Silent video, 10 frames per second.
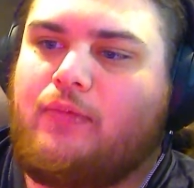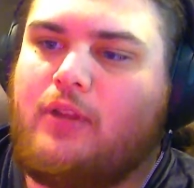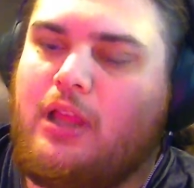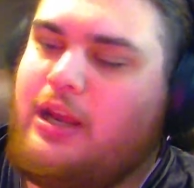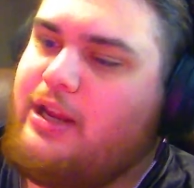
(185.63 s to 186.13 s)

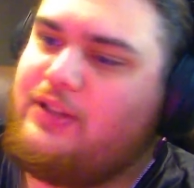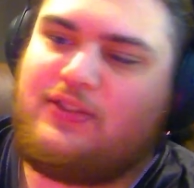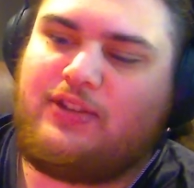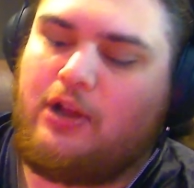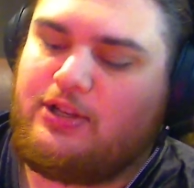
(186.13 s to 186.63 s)
And it's
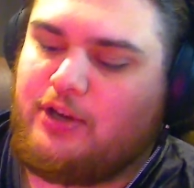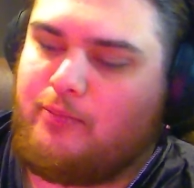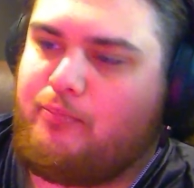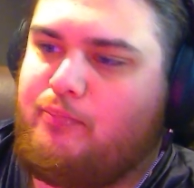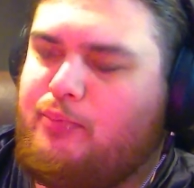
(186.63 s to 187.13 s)
such a
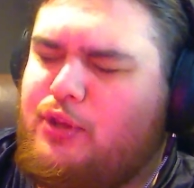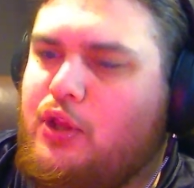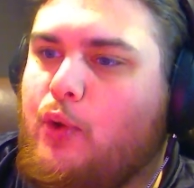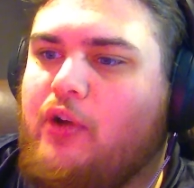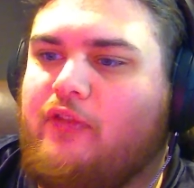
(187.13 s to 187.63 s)

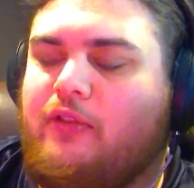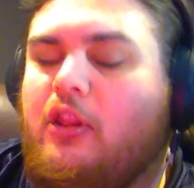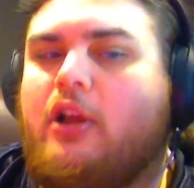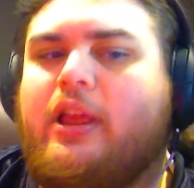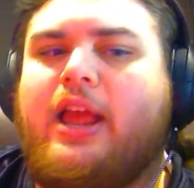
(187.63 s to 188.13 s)
beautiful...
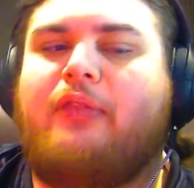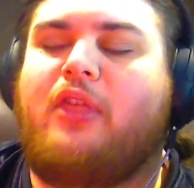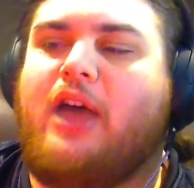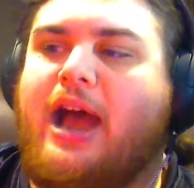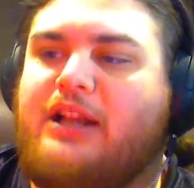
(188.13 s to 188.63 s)
Look at
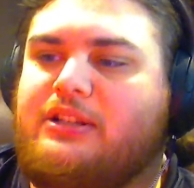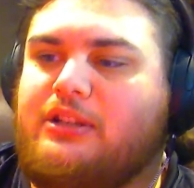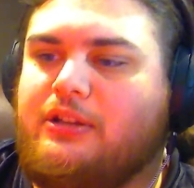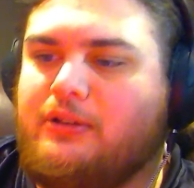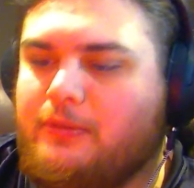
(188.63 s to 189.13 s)
that,
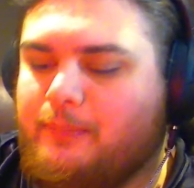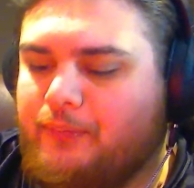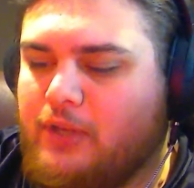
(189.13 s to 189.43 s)
dude.